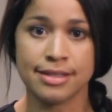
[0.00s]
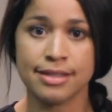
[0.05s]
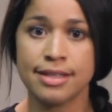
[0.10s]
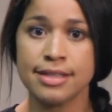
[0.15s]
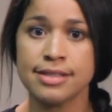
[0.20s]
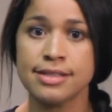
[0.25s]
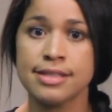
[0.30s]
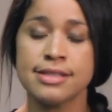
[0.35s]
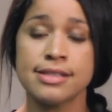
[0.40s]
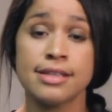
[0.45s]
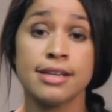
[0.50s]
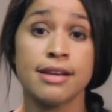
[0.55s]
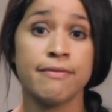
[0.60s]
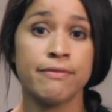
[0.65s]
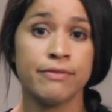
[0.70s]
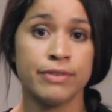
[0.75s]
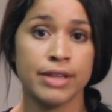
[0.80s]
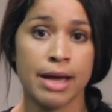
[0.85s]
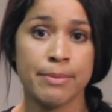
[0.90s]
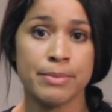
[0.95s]
This is an
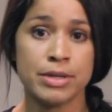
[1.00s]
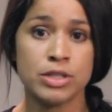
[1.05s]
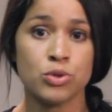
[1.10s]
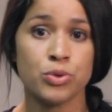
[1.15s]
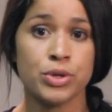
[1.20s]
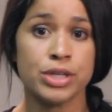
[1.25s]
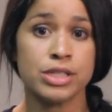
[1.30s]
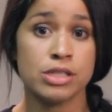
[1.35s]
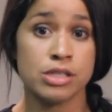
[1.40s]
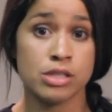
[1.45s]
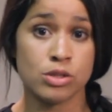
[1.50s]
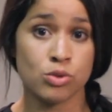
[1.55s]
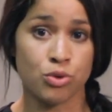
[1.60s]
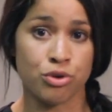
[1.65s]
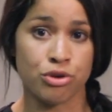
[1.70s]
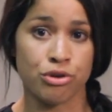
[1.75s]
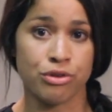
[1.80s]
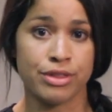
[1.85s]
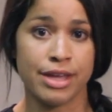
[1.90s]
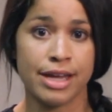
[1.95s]
inflammatory
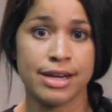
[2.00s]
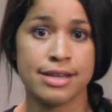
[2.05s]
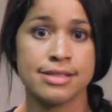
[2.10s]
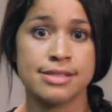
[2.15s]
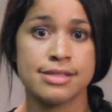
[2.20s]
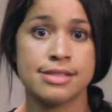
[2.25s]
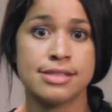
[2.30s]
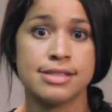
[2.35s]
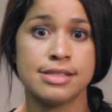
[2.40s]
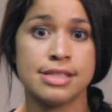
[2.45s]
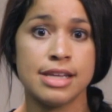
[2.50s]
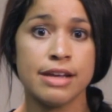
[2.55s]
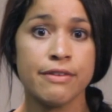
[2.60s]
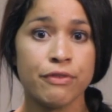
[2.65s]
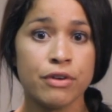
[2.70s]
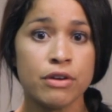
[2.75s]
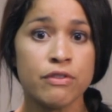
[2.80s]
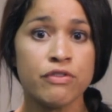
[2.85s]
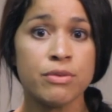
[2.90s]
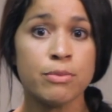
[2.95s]
disorder that is
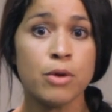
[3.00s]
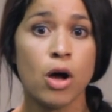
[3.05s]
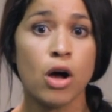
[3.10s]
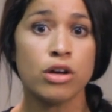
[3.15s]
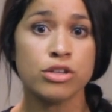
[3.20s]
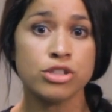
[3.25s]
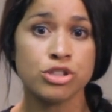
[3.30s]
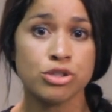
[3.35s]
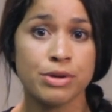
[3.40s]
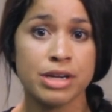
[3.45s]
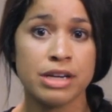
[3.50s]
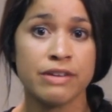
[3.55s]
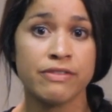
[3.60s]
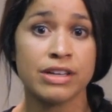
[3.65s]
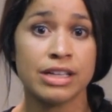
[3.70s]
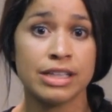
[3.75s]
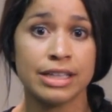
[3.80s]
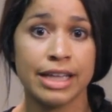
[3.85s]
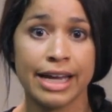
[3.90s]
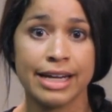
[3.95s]
different from ulcerative
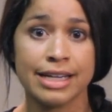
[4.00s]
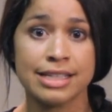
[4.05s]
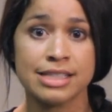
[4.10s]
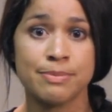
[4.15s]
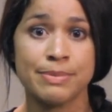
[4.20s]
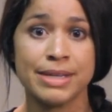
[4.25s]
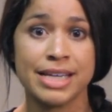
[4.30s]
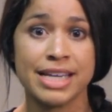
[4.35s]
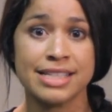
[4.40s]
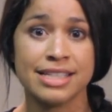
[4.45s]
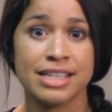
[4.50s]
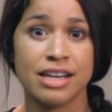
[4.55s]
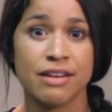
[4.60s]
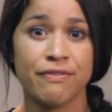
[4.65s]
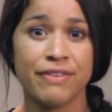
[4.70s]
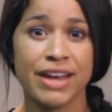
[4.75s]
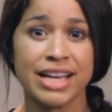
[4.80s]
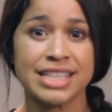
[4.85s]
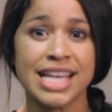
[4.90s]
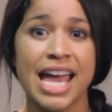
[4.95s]
colitis because it
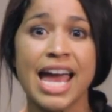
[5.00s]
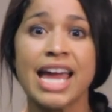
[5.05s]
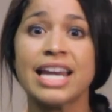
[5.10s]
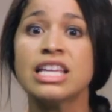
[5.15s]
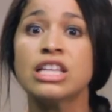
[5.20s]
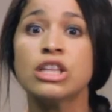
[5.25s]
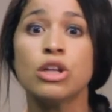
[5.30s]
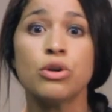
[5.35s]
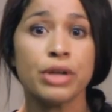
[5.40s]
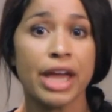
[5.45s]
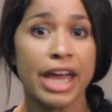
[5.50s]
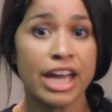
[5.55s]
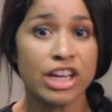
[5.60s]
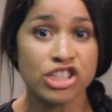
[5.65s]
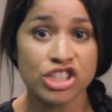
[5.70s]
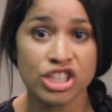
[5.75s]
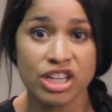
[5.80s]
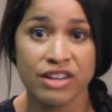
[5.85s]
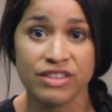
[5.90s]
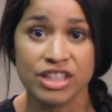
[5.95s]
affects any
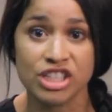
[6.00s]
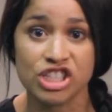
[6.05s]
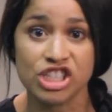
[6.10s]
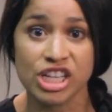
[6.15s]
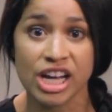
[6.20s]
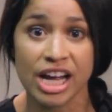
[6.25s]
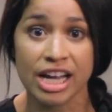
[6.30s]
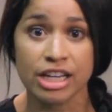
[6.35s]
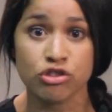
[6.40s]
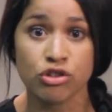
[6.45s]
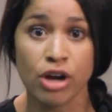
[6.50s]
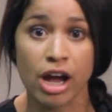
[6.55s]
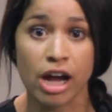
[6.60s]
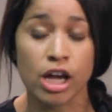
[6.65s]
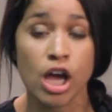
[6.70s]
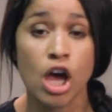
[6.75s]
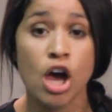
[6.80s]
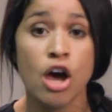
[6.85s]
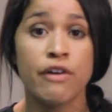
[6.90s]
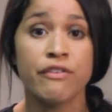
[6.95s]
location of the GI
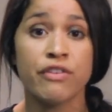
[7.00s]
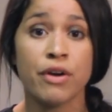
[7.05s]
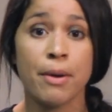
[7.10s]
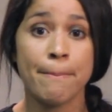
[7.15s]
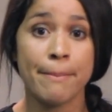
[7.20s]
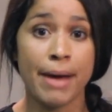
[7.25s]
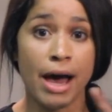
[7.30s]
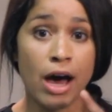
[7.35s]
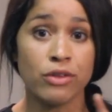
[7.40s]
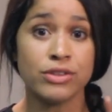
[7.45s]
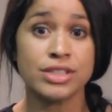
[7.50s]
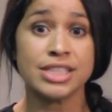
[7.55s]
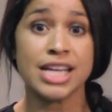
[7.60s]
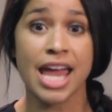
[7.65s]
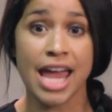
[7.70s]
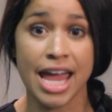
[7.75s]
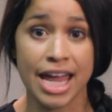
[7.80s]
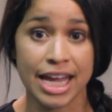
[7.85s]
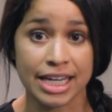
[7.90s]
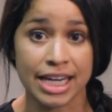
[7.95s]
tract from mouth
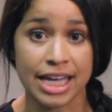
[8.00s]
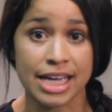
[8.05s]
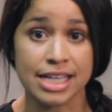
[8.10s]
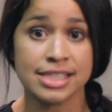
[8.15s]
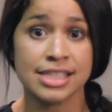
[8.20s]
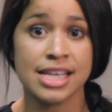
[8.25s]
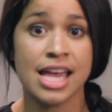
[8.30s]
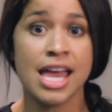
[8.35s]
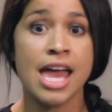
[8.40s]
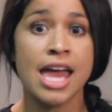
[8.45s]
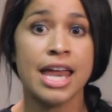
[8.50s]
to anus.